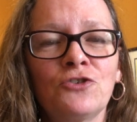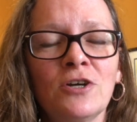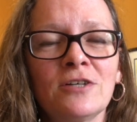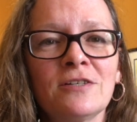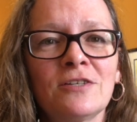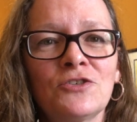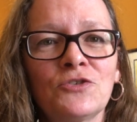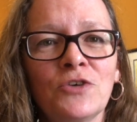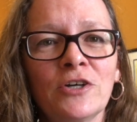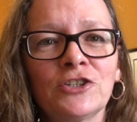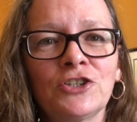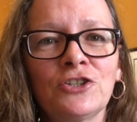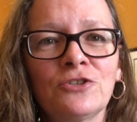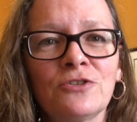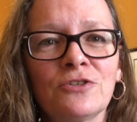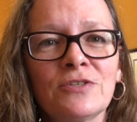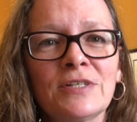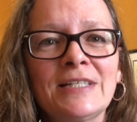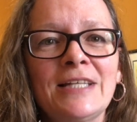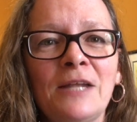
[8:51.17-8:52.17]

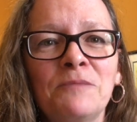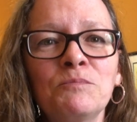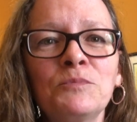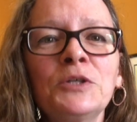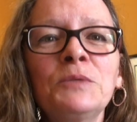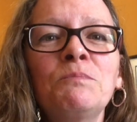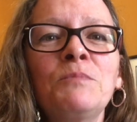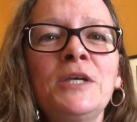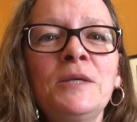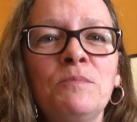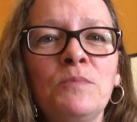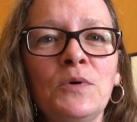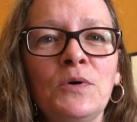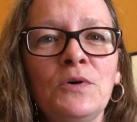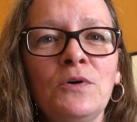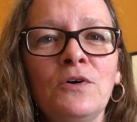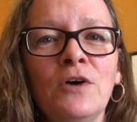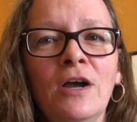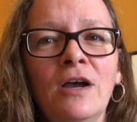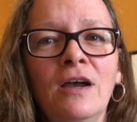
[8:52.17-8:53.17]
structures that put
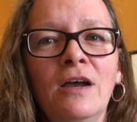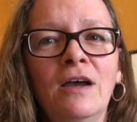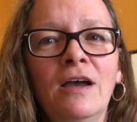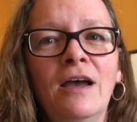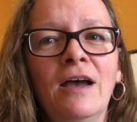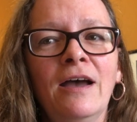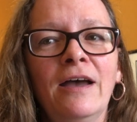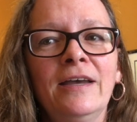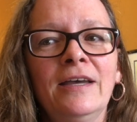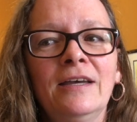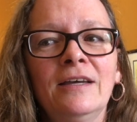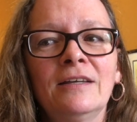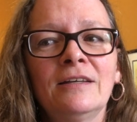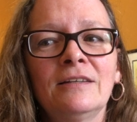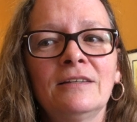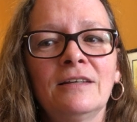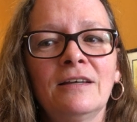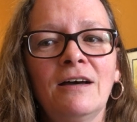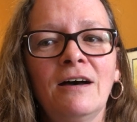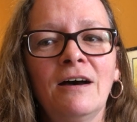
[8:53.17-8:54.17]
people
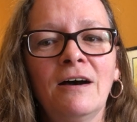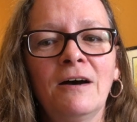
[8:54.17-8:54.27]
in